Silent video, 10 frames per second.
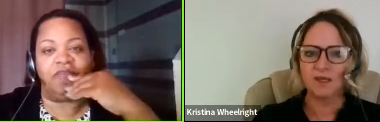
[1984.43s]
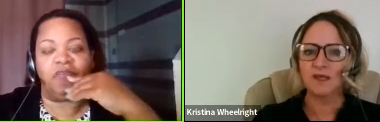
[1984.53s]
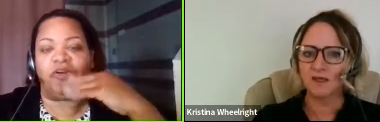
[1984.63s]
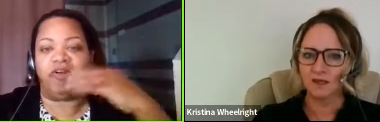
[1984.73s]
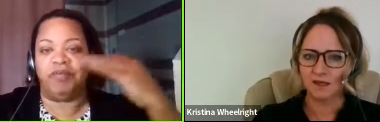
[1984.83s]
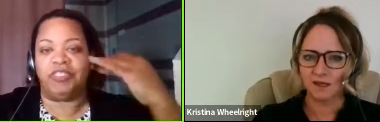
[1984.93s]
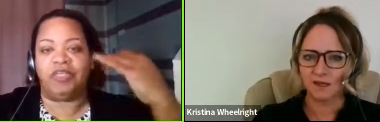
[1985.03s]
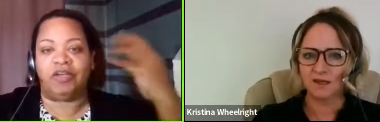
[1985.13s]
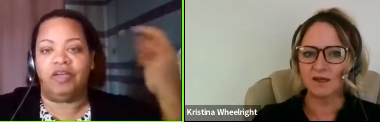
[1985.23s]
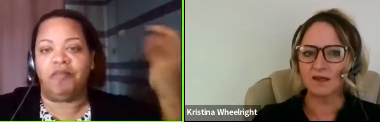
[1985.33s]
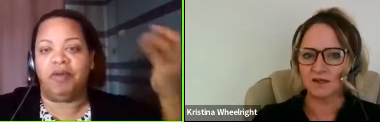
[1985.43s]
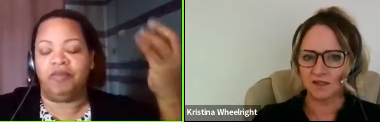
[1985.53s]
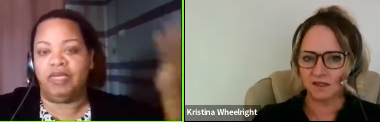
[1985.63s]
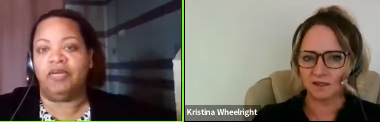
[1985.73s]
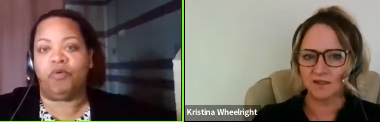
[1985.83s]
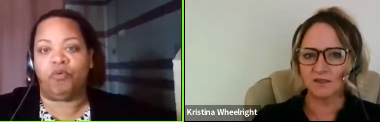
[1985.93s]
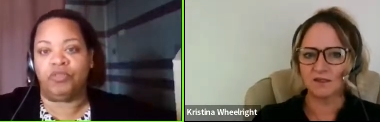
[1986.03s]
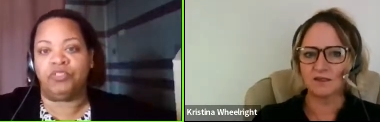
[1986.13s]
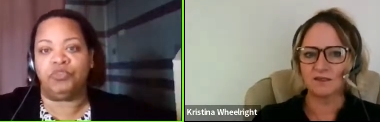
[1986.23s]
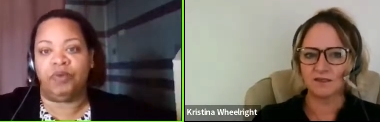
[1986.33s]
Speaker 1: they're going to be talking about in order
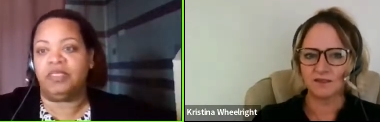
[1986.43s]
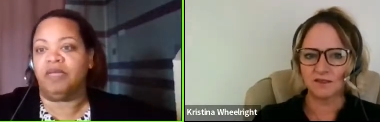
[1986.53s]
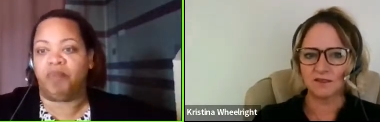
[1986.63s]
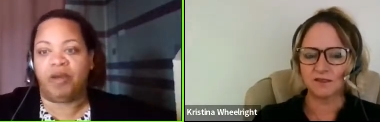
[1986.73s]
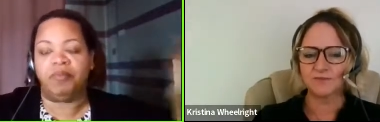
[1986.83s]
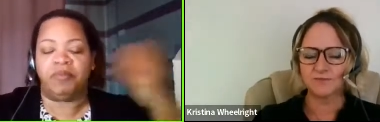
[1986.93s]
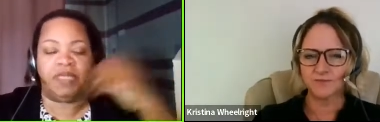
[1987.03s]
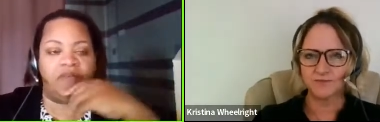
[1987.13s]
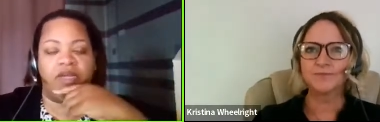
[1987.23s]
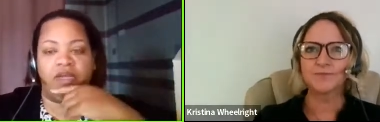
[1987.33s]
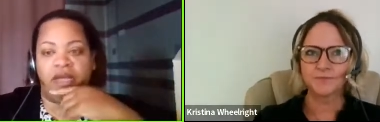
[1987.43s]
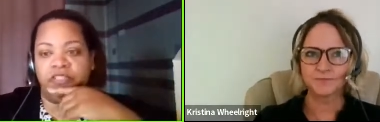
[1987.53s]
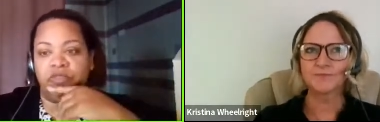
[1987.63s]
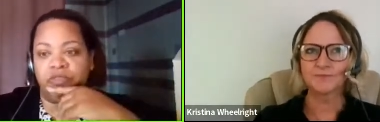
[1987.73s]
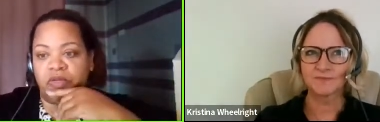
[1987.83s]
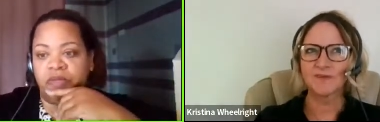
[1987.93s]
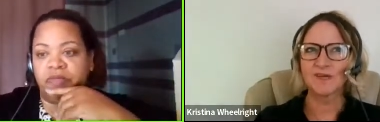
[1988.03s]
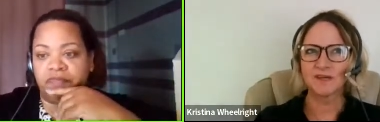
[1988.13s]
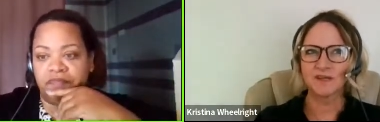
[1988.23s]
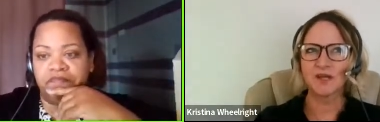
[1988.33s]
to join them, probably having a high school
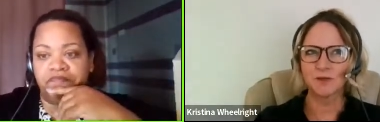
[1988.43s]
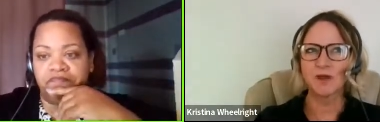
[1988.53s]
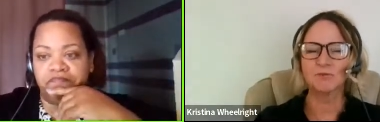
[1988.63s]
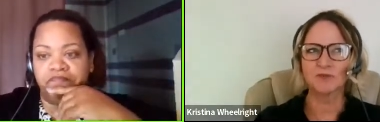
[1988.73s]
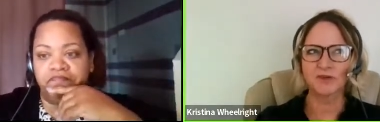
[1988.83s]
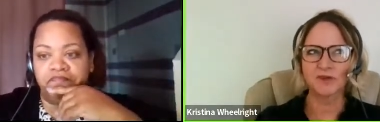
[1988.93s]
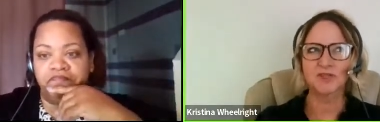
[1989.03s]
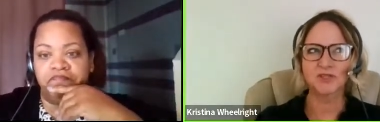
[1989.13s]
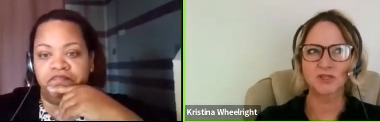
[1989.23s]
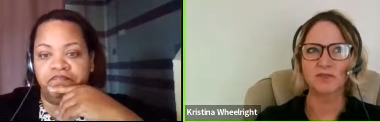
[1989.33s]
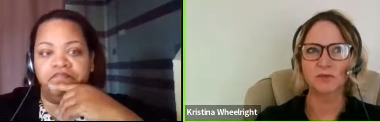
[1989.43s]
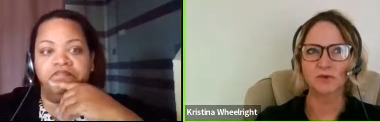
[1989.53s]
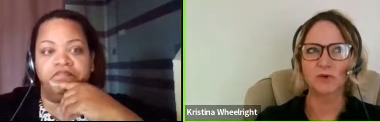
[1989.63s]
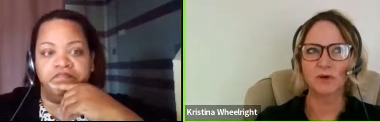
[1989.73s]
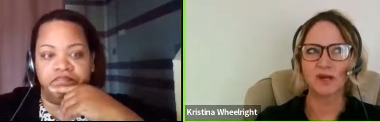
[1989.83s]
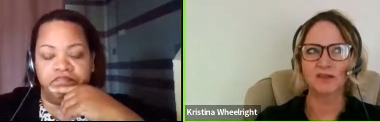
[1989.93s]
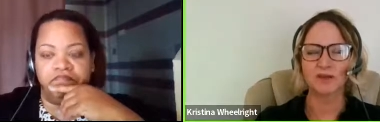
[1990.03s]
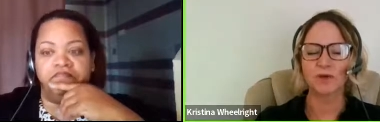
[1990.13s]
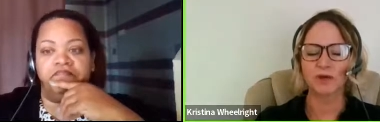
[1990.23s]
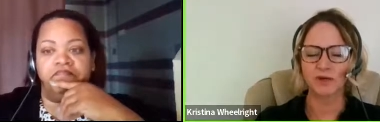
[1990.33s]
diploma. I'm, I'm pretty sure they would require,
Speaker 2: they
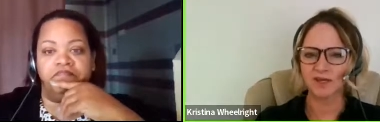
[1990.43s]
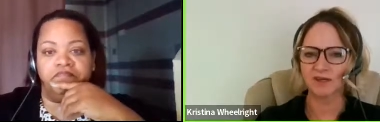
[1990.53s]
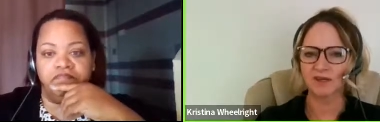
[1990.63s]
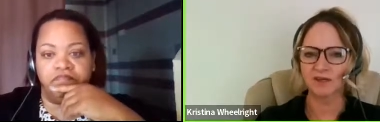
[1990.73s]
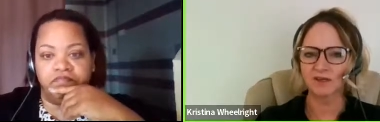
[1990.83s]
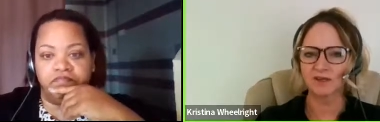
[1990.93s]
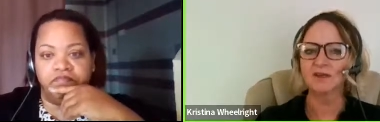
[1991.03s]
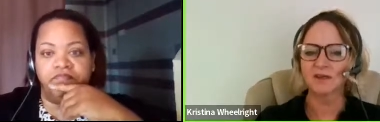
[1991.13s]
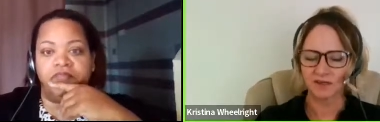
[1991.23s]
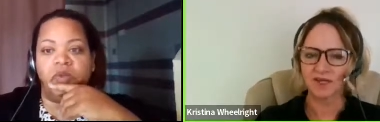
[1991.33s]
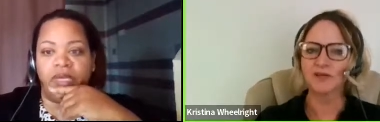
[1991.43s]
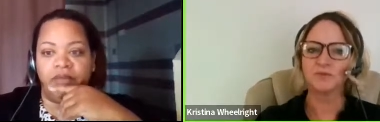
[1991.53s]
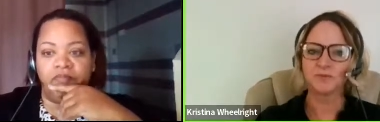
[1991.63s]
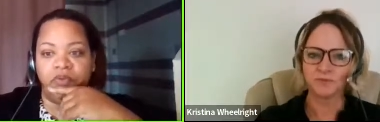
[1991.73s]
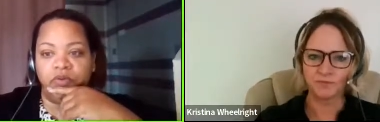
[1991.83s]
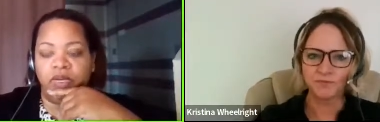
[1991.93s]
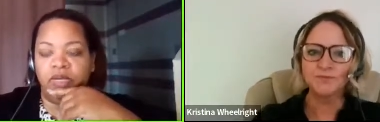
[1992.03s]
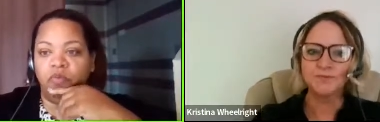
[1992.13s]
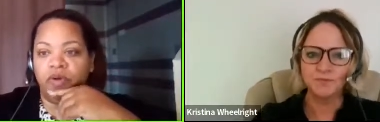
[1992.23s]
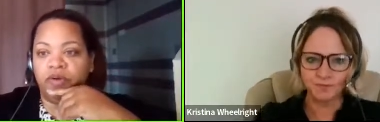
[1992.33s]
require that. Yeah.
Speaker 1: Okay, yeah. great,
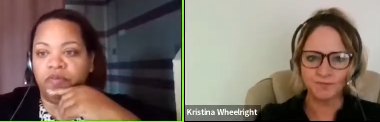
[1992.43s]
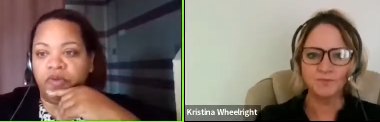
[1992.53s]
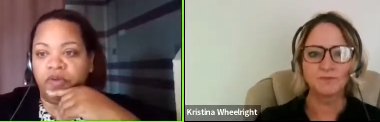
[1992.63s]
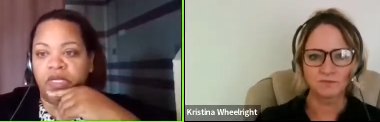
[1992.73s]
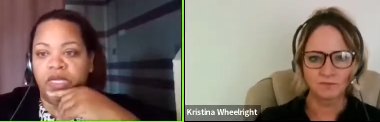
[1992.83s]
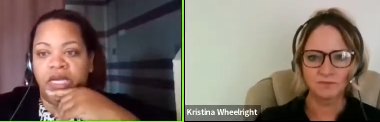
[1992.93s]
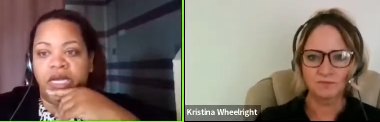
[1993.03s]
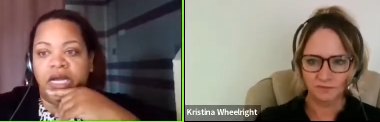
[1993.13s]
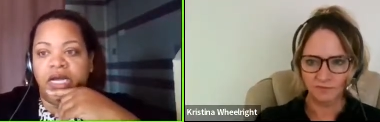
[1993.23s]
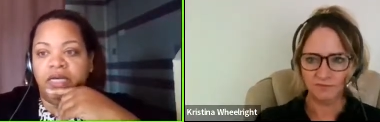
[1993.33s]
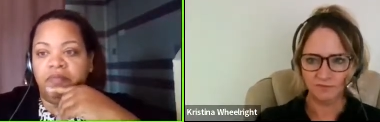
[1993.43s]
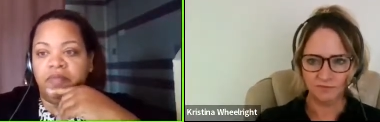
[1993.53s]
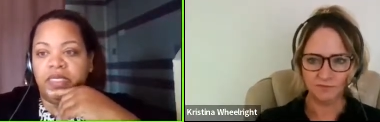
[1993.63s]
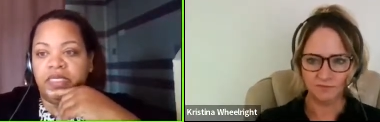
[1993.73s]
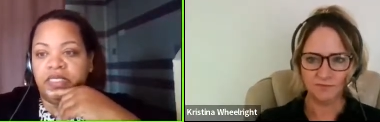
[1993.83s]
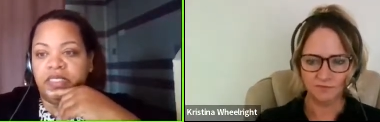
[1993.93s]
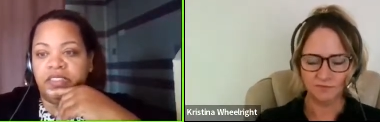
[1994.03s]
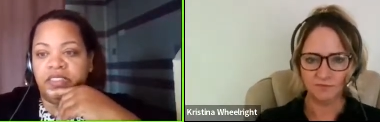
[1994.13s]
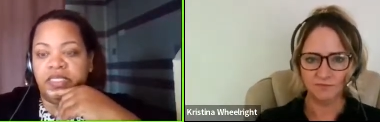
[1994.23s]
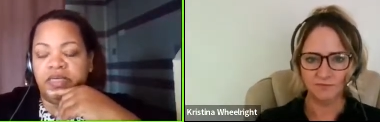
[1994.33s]
mm-hmm. wonderful. Mm-hmm. Um,
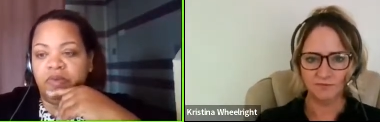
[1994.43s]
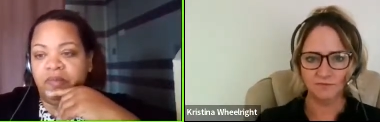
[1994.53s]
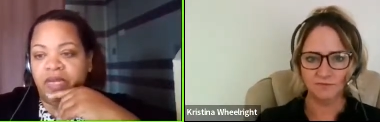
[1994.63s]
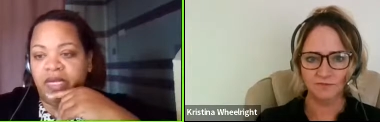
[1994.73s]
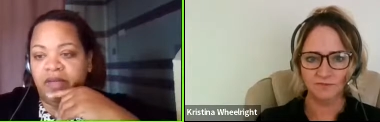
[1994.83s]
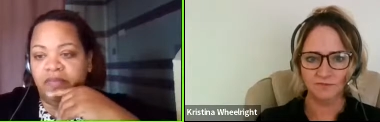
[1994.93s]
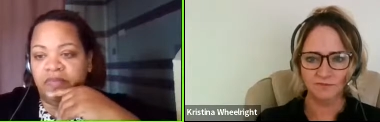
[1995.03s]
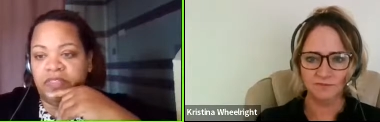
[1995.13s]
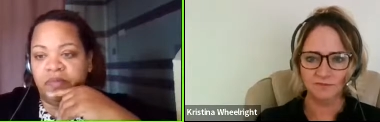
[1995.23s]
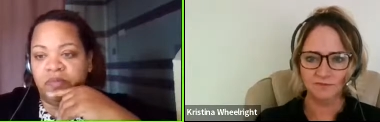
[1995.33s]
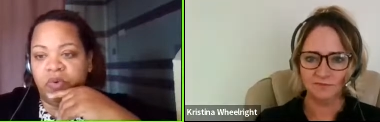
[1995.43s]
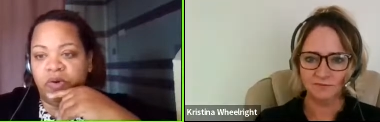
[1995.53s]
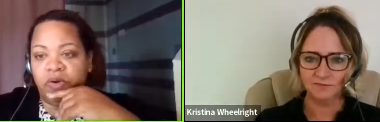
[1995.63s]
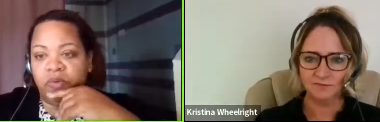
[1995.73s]
looks like we may have some more